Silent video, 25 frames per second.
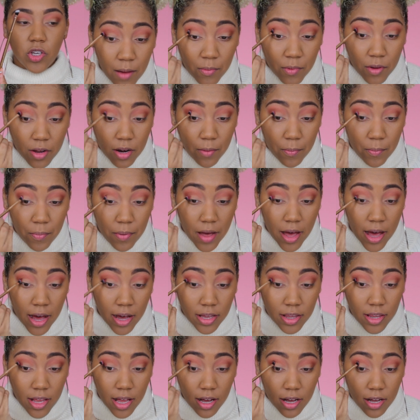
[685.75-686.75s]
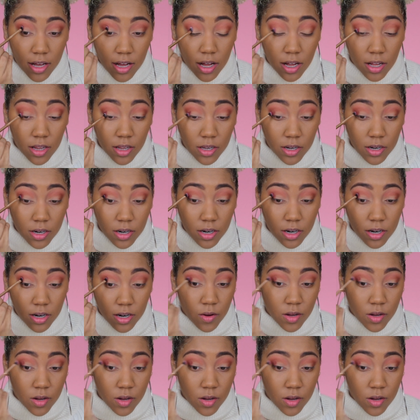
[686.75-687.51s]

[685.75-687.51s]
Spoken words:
I'm going to pack that color